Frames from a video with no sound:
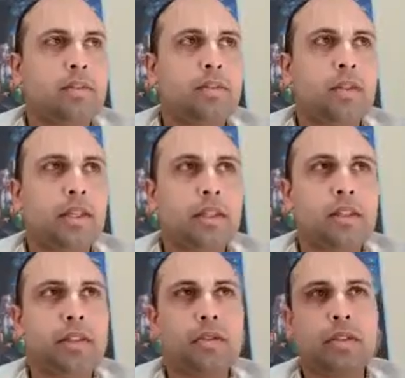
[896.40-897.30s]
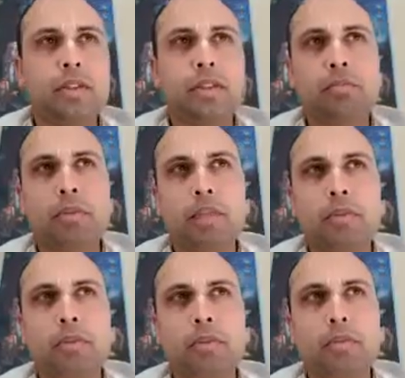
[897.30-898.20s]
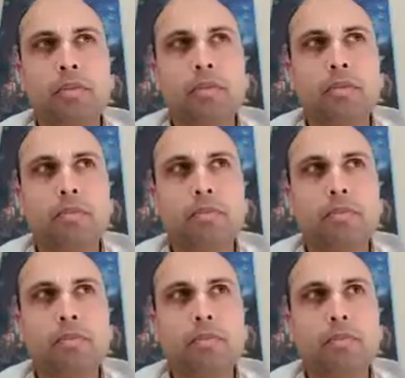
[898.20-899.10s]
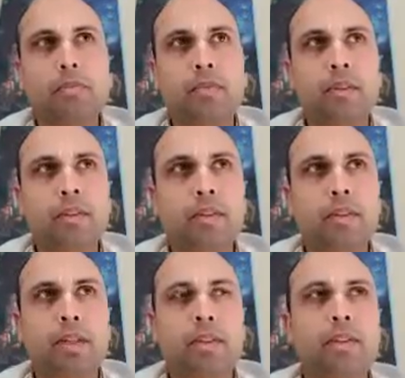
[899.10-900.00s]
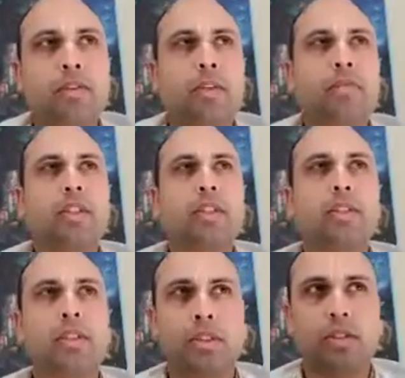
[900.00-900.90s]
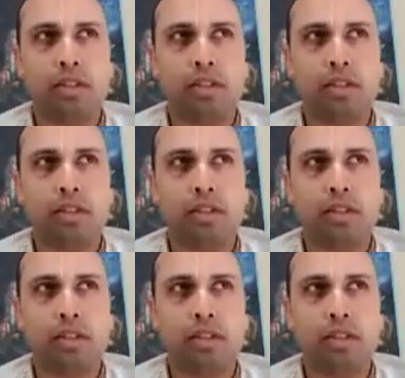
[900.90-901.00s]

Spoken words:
they would sometimes get these revelations.